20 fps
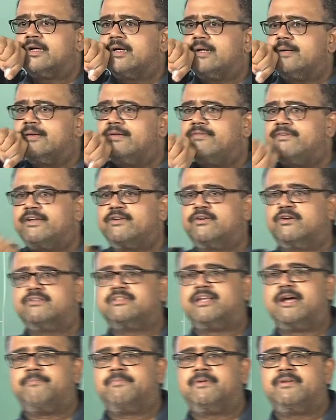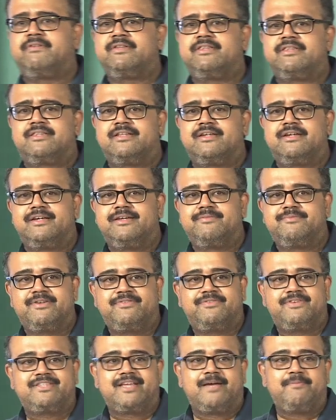I mean, if I do not sample with
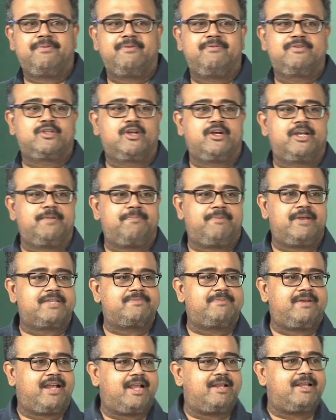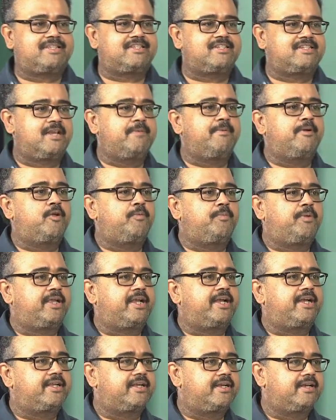if I sample without replacement, I will essentially be
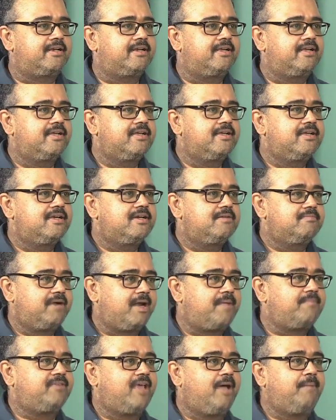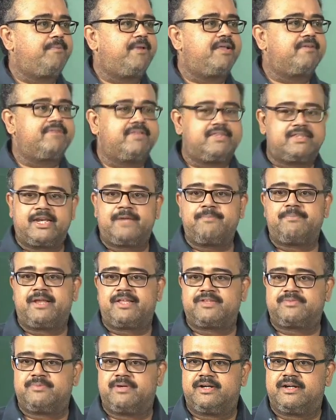duplicating it, but I am sampling with
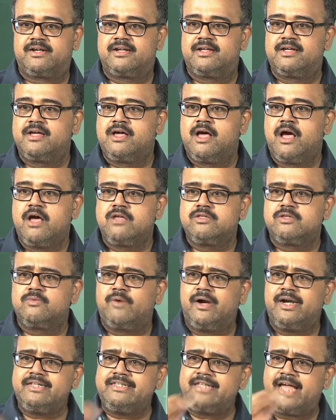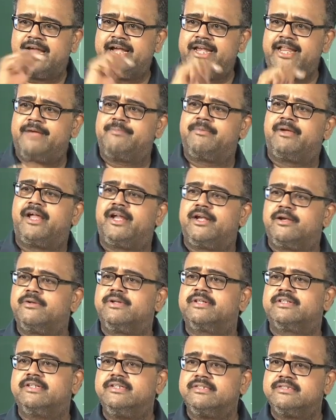replacement. So what is the idea behind
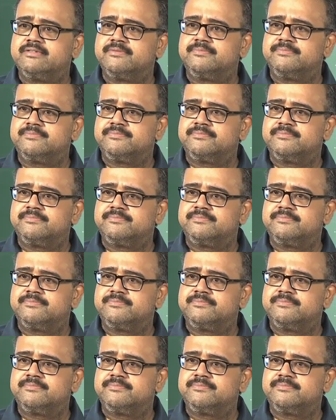doing this?